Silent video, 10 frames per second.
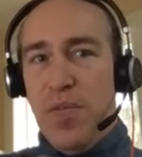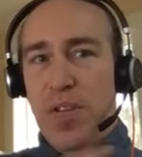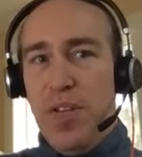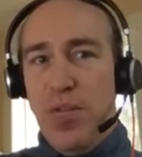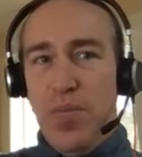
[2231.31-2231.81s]

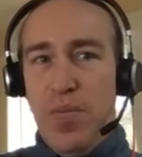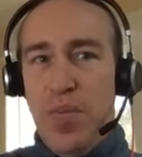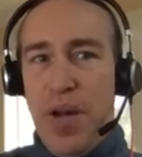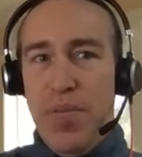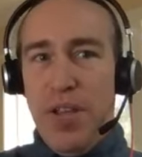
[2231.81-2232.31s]
Do you
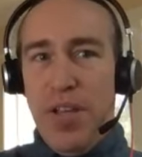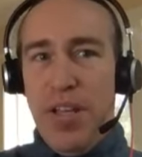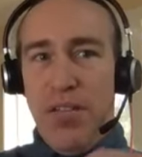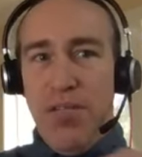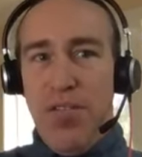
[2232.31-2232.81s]

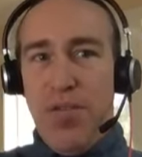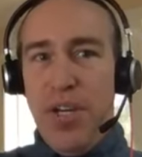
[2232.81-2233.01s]
populate 3